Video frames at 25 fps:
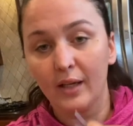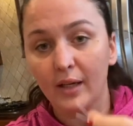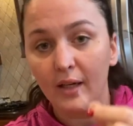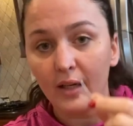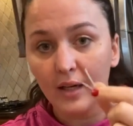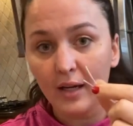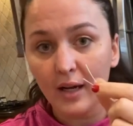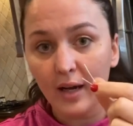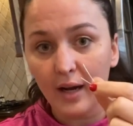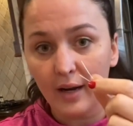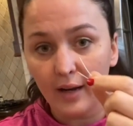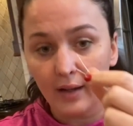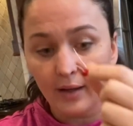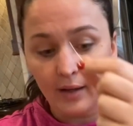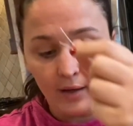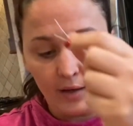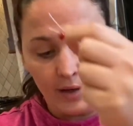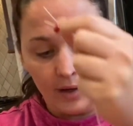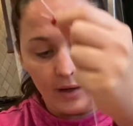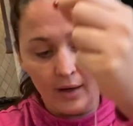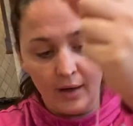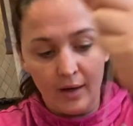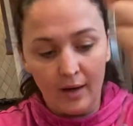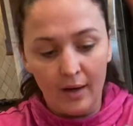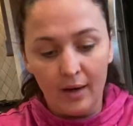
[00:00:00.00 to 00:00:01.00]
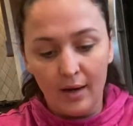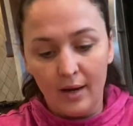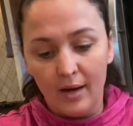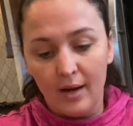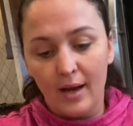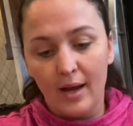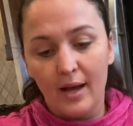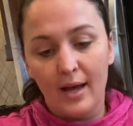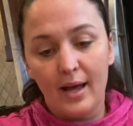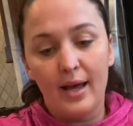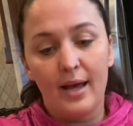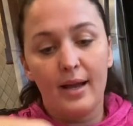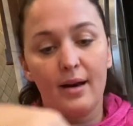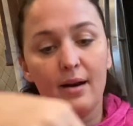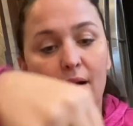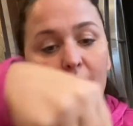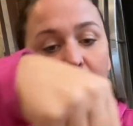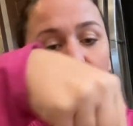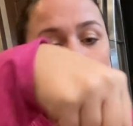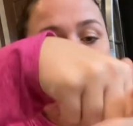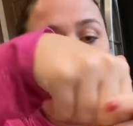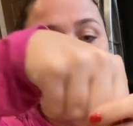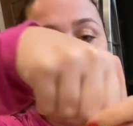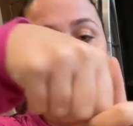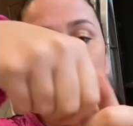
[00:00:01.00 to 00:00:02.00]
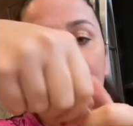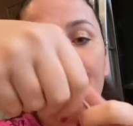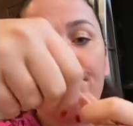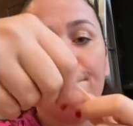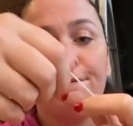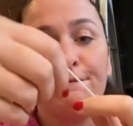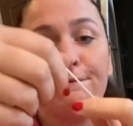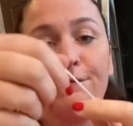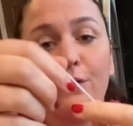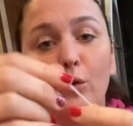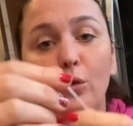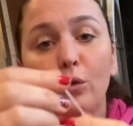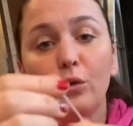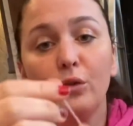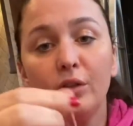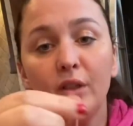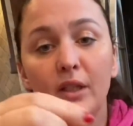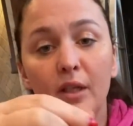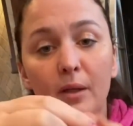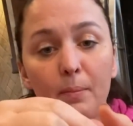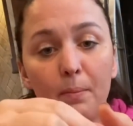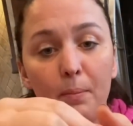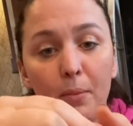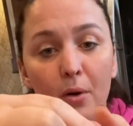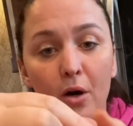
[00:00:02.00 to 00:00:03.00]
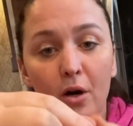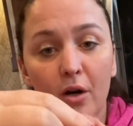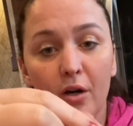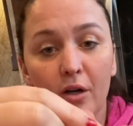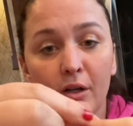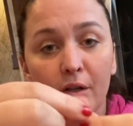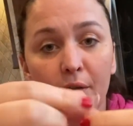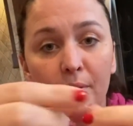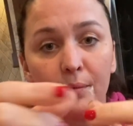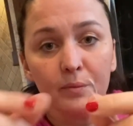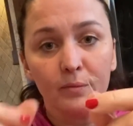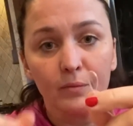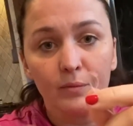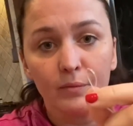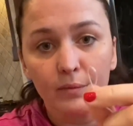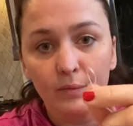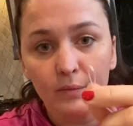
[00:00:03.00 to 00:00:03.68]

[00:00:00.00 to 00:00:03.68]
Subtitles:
cut it, and on that folded part,